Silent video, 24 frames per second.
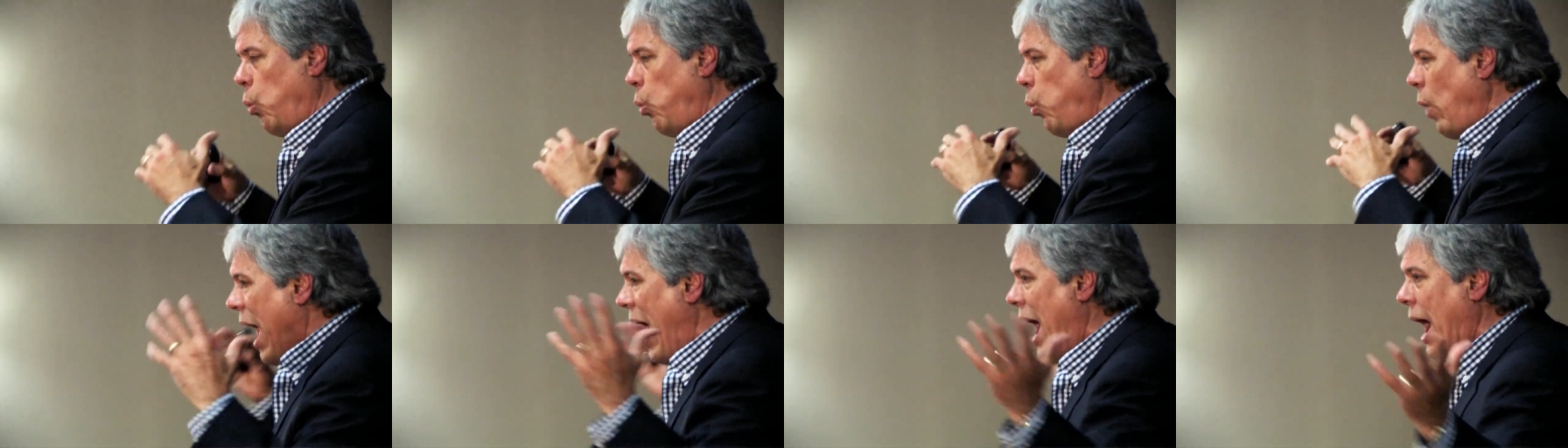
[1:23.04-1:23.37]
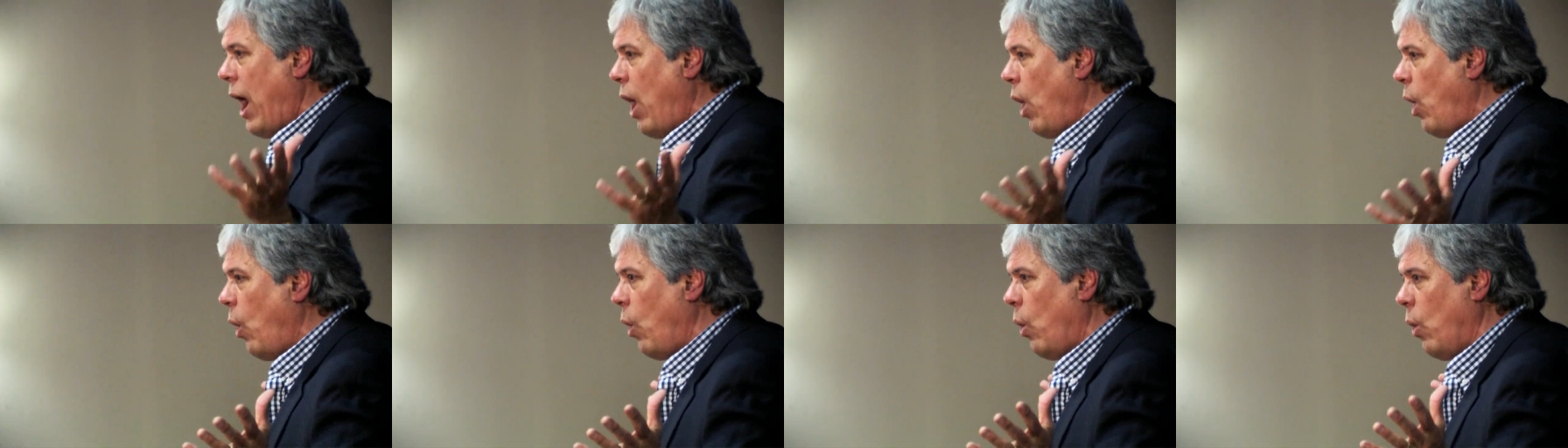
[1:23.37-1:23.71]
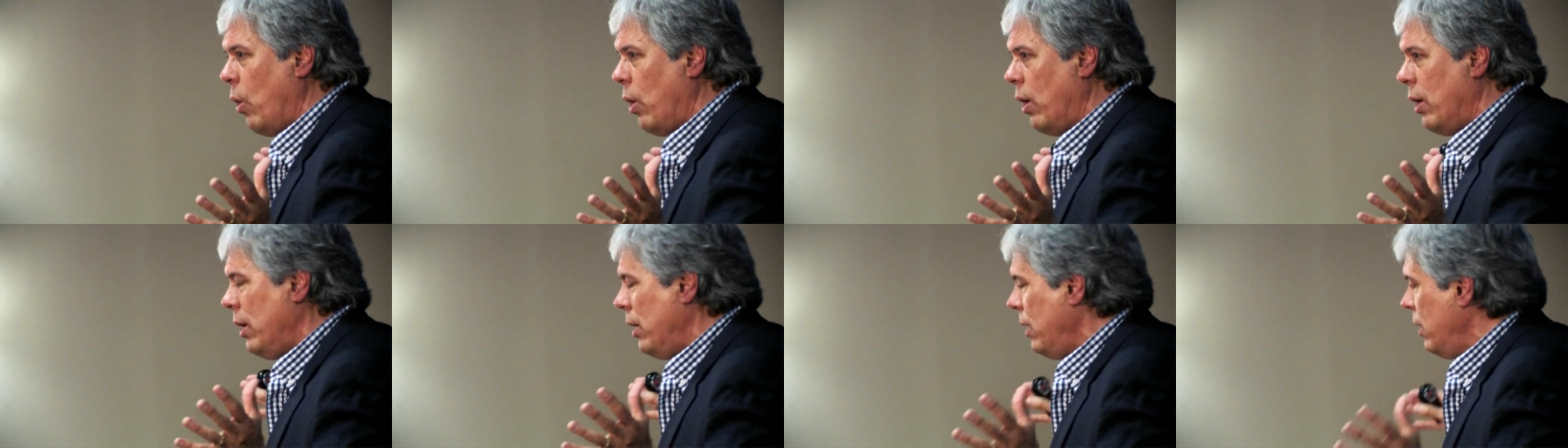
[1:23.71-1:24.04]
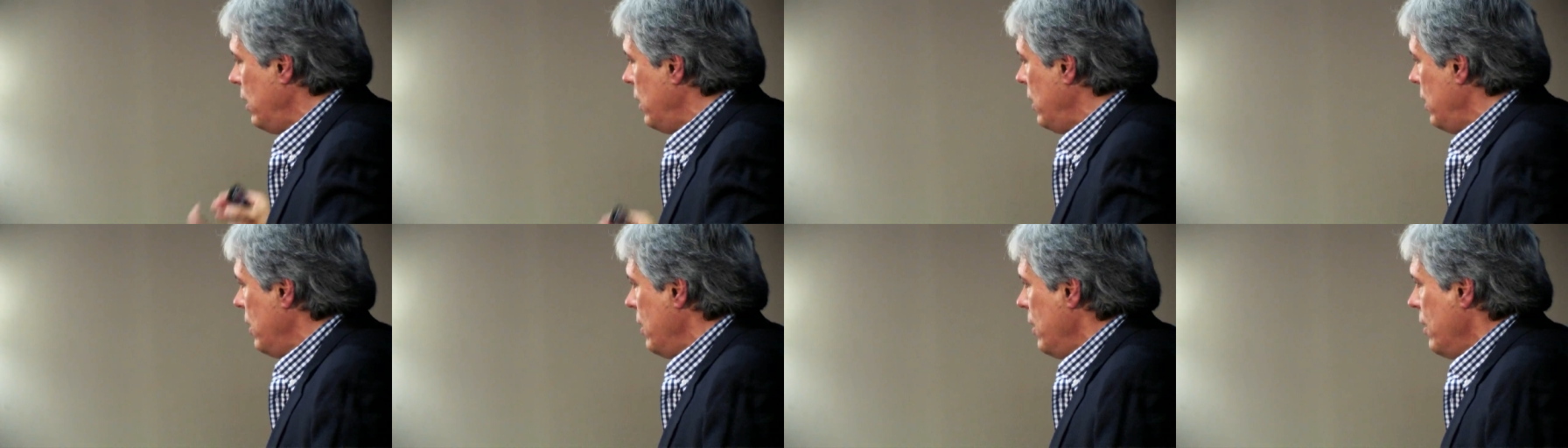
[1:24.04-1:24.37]
Wow.
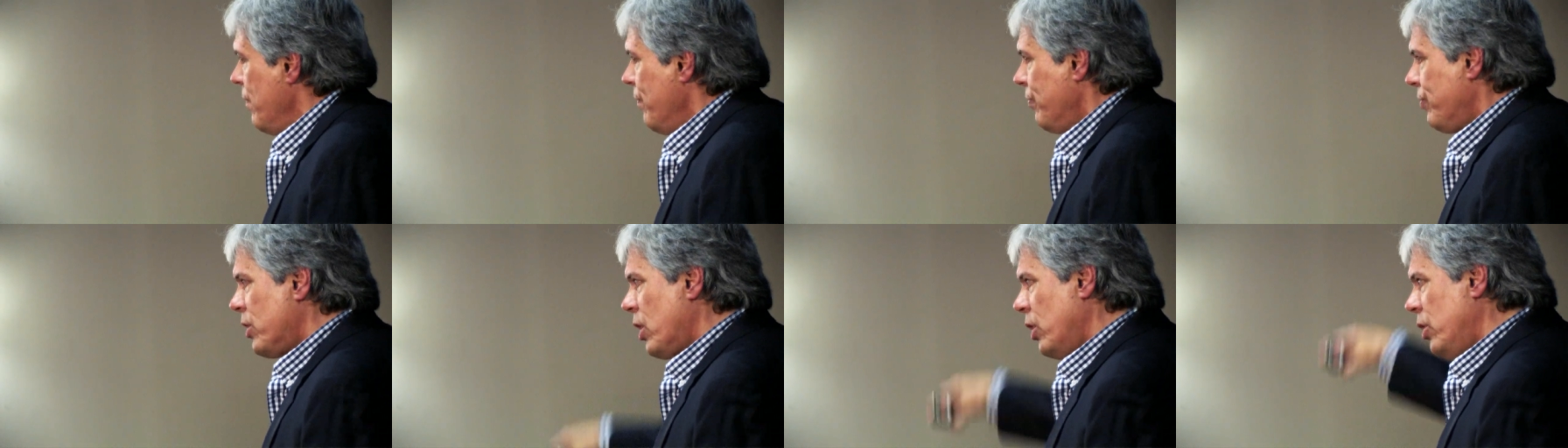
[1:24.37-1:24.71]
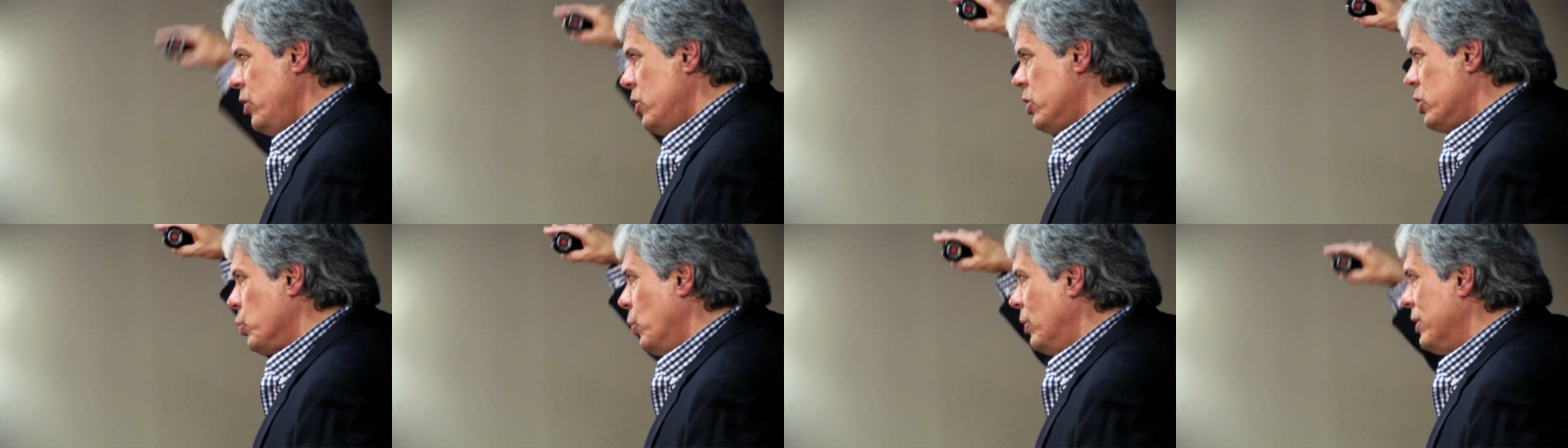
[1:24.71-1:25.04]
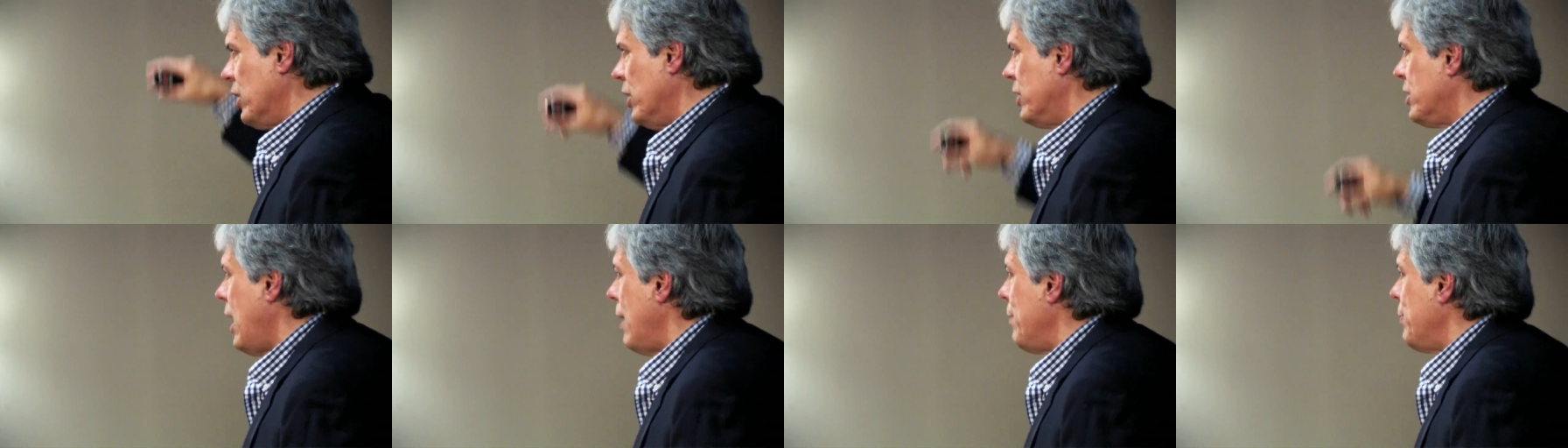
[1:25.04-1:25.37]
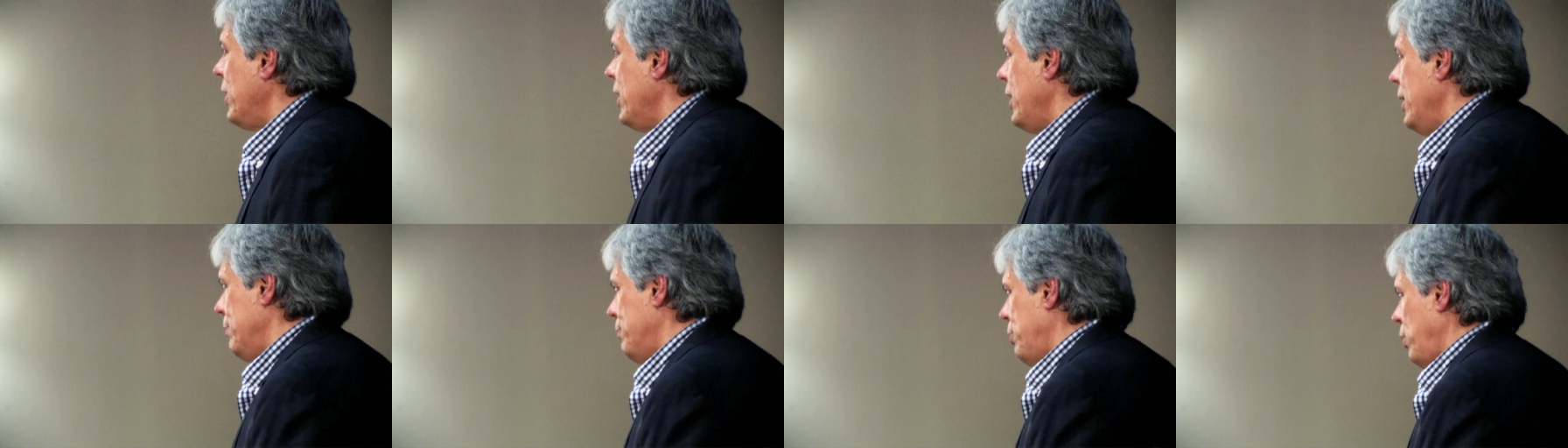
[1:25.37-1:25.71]
You just went to the top
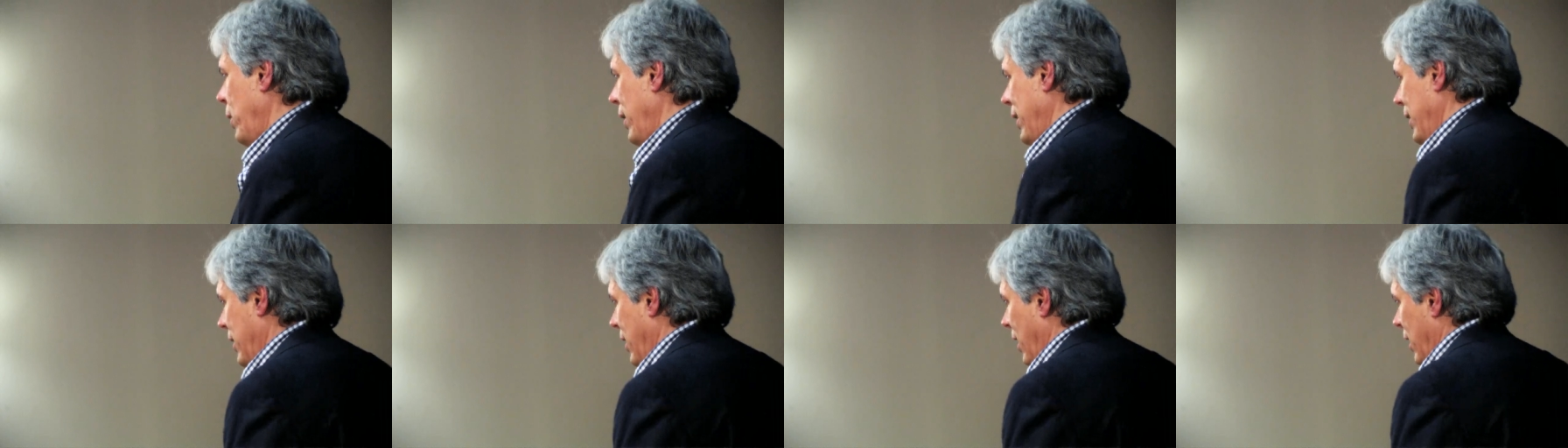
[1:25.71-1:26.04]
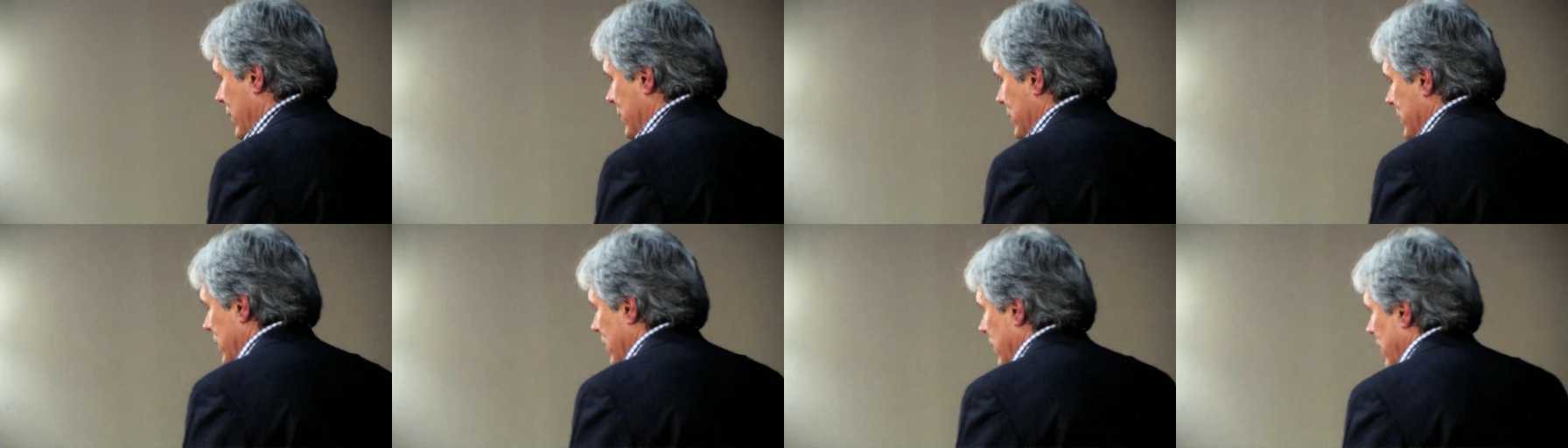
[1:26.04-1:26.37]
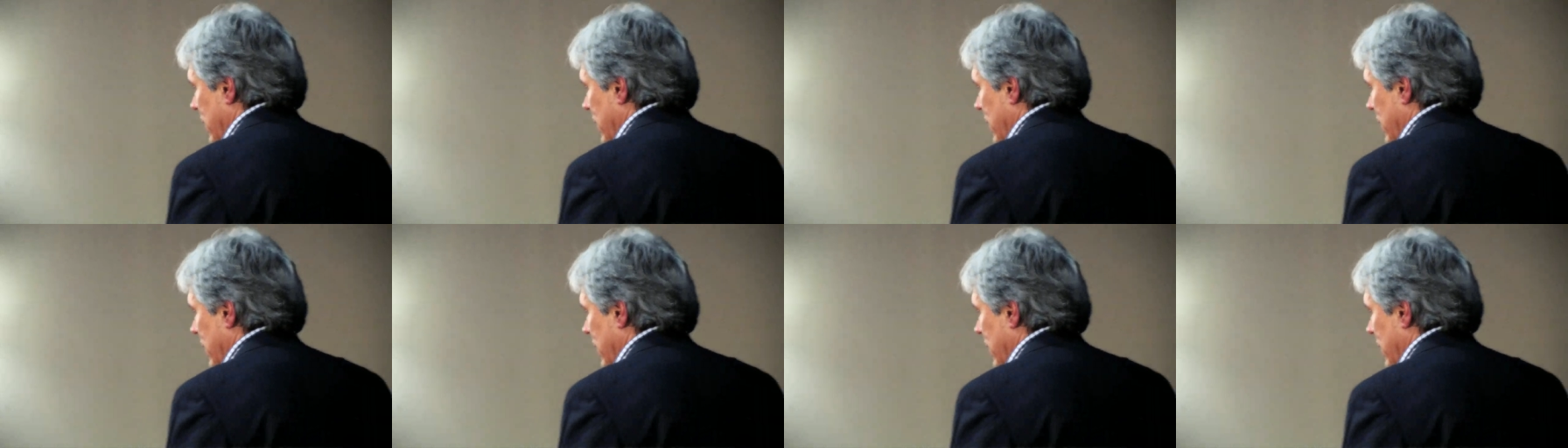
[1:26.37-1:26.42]
of the hit parade, guys.